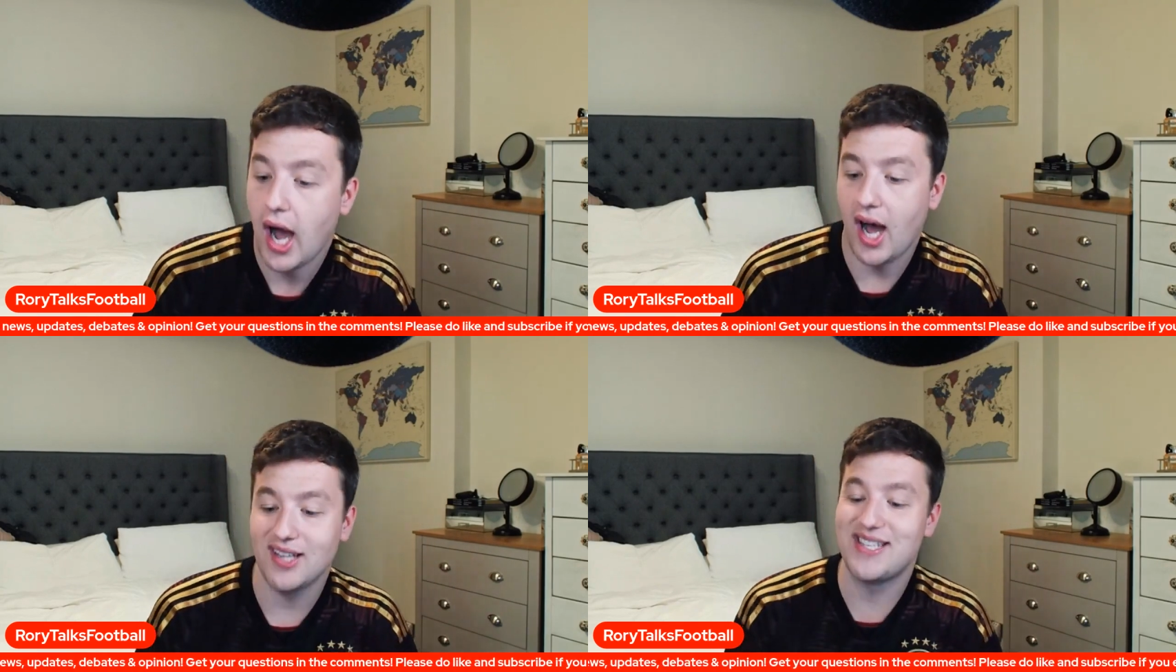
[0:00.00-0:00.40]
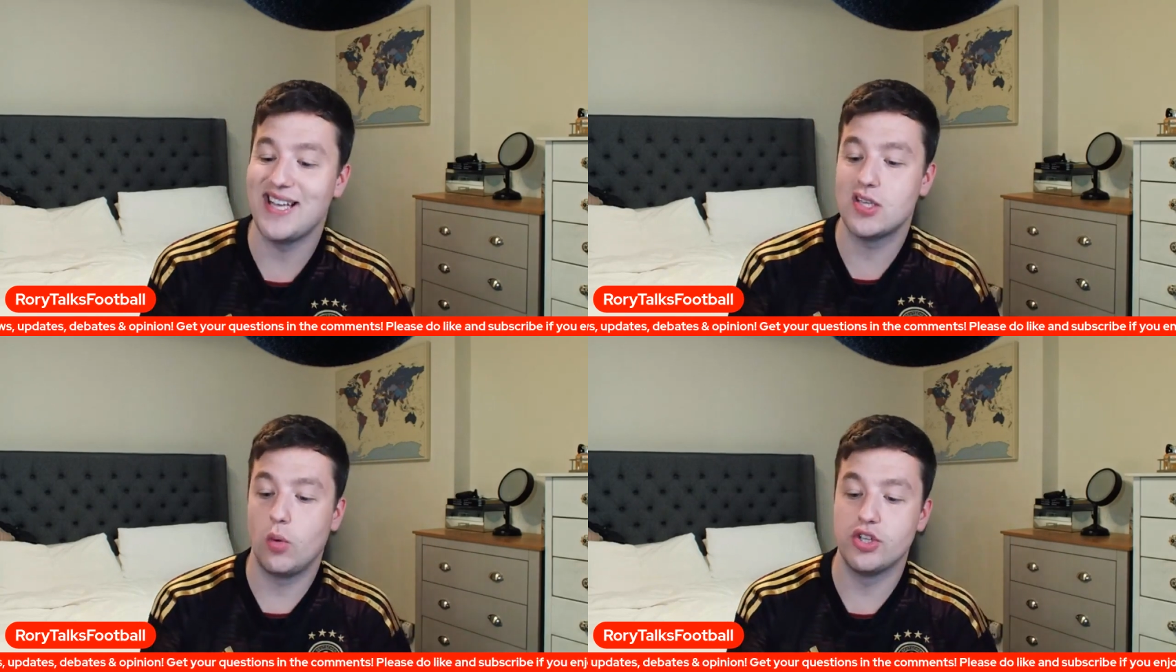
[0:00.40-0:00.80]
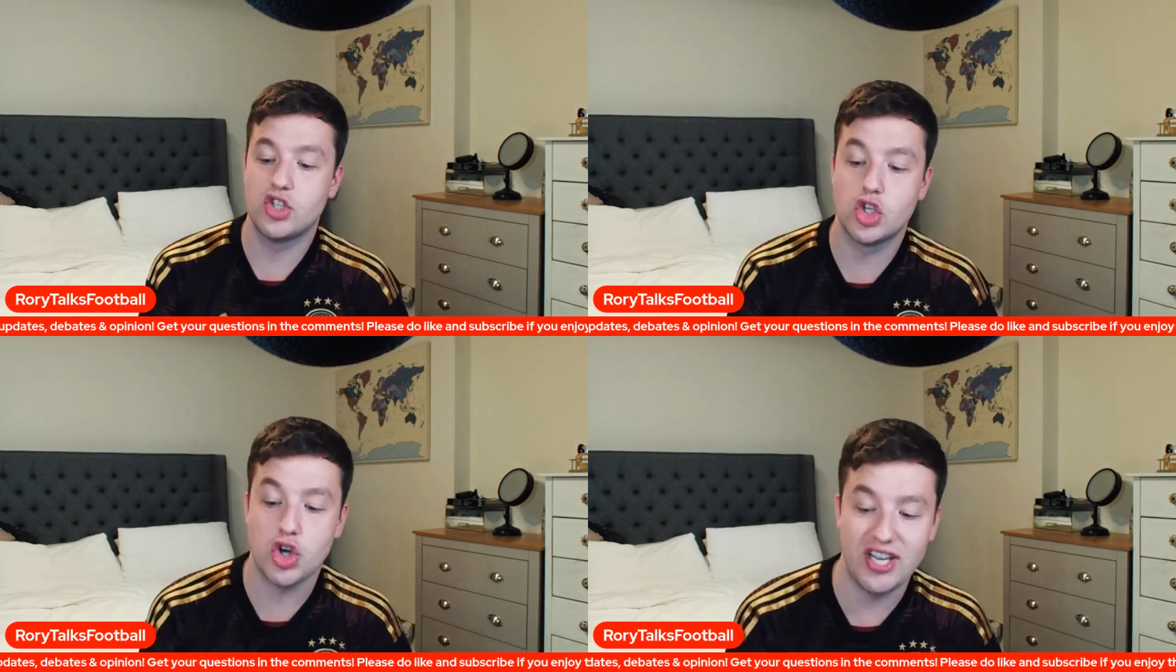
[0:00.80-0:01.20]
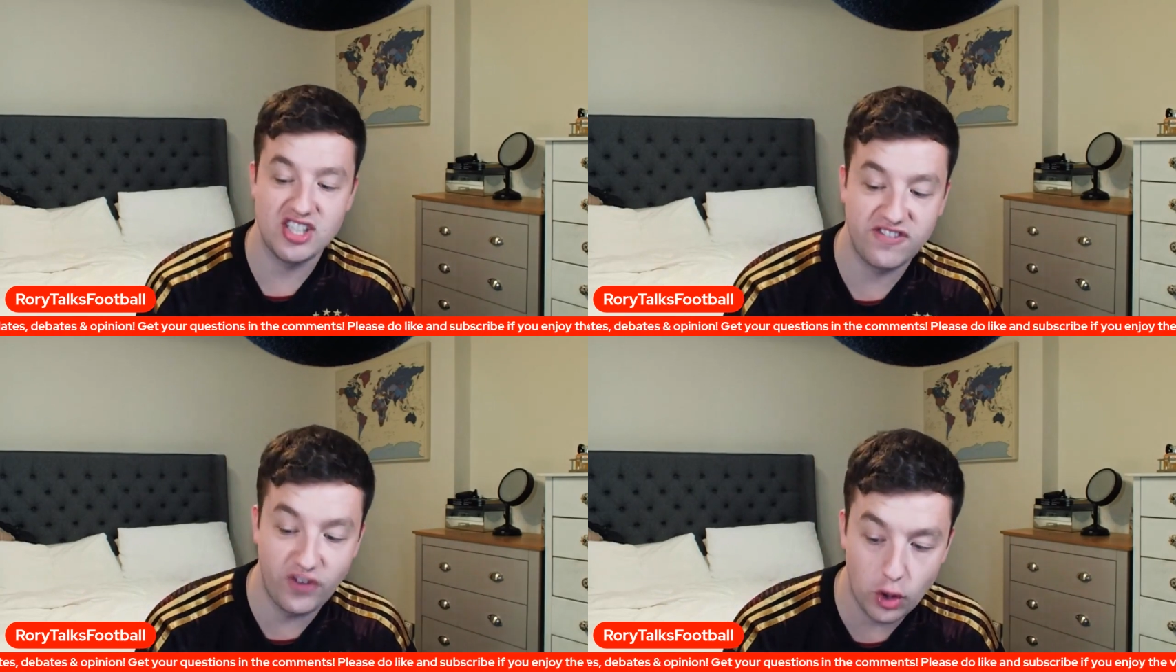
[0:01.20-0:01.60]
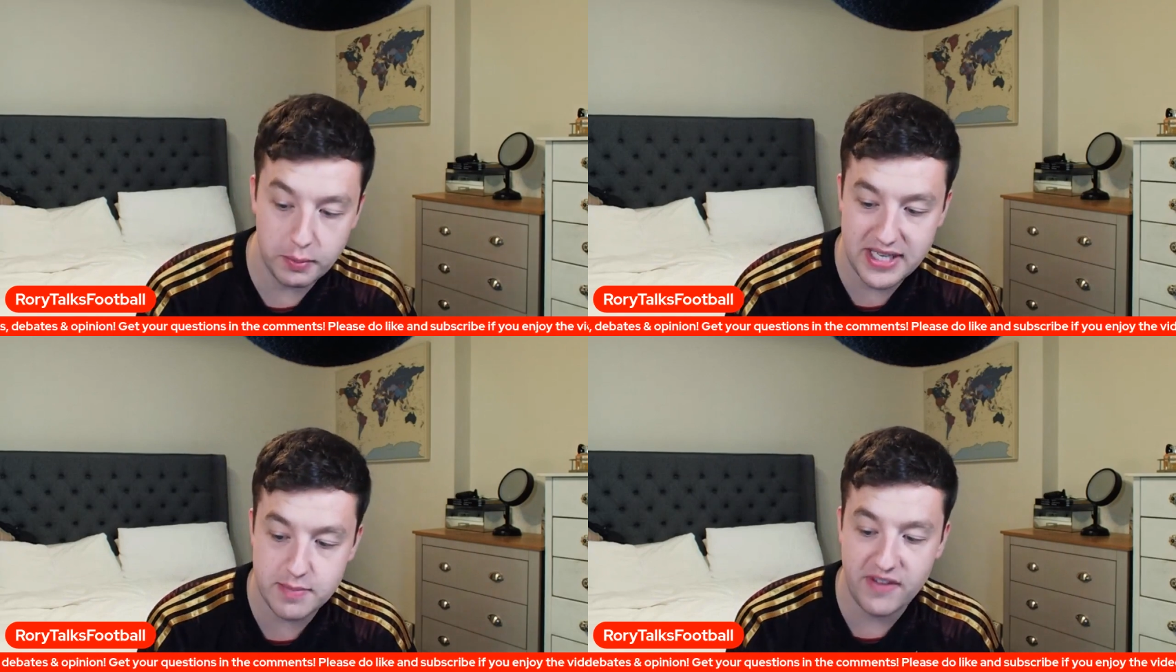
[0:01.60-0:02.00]
Arteta wants to transform
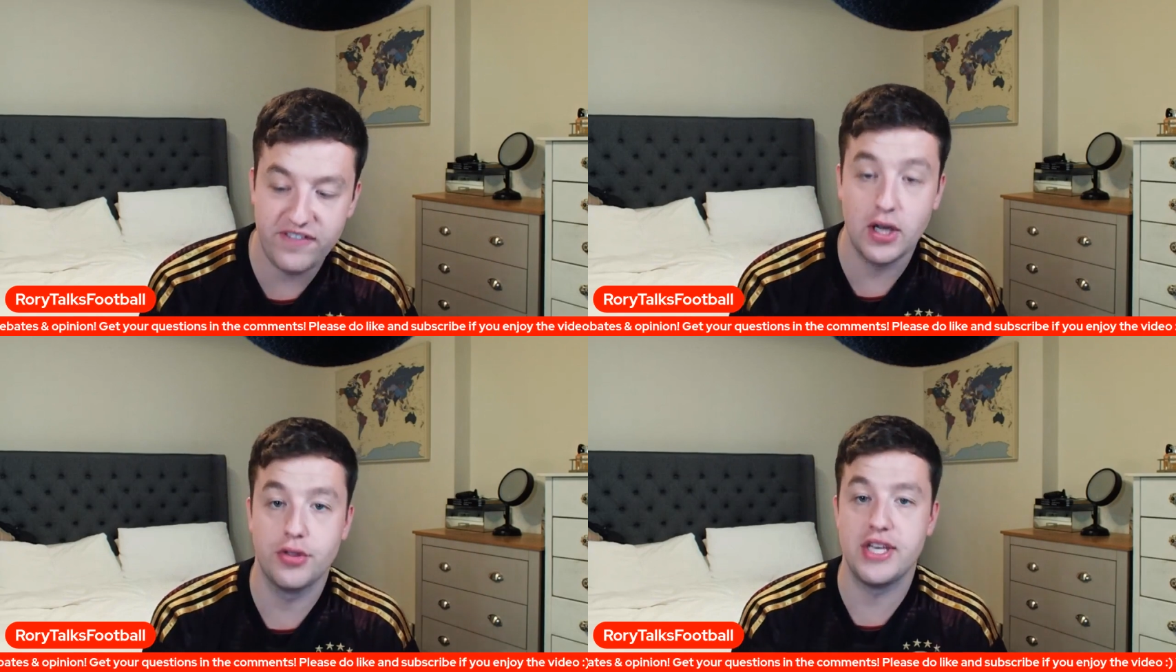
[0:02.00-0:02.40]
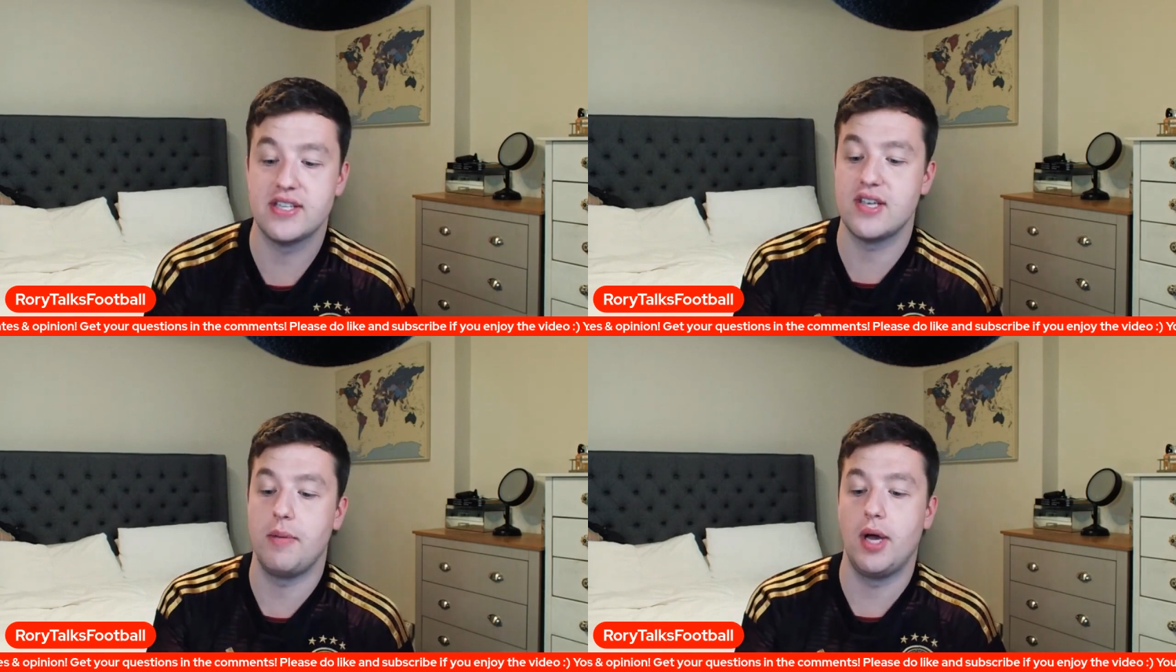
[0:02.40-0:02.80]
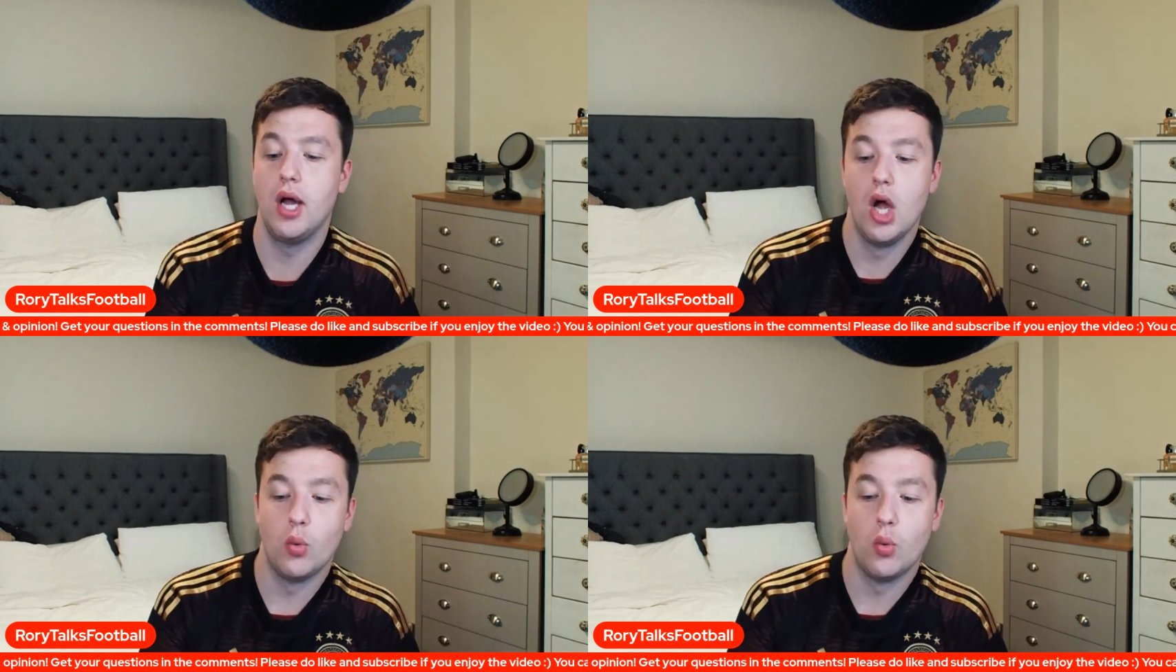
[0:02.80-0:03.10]
his midfield this summer,